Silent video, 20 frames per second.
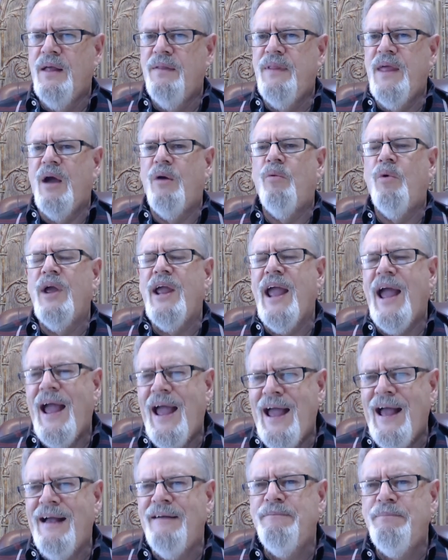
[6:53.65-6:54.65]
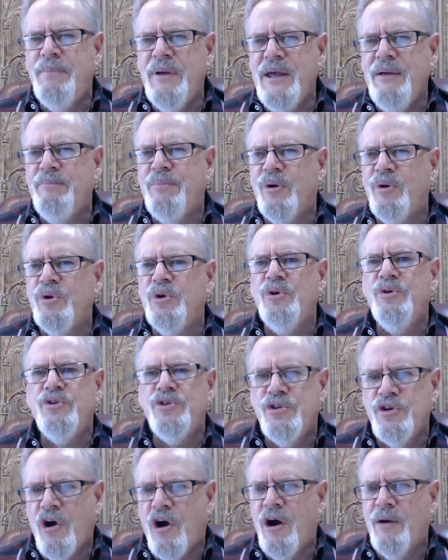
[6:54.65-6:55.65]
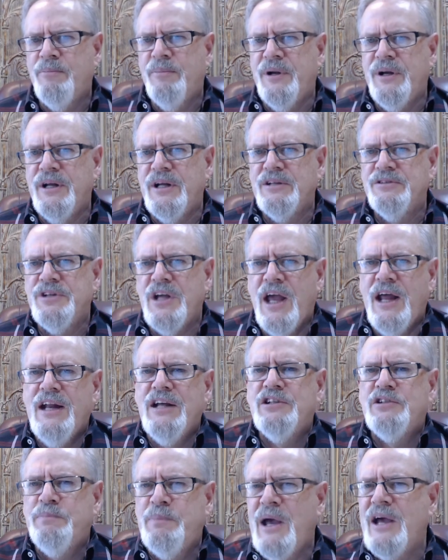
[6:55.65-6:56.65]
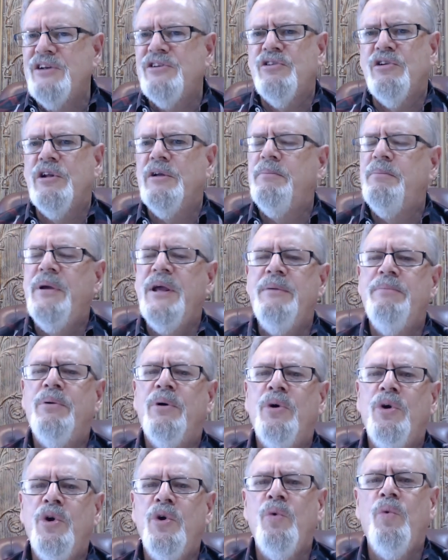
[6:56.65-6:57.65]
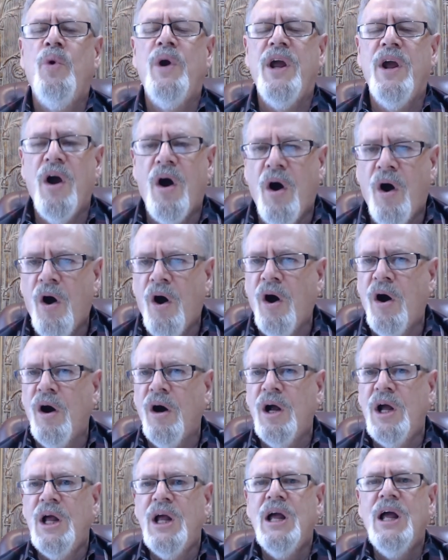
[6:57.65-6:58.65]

that we have people who sharpen us, and especially people who we are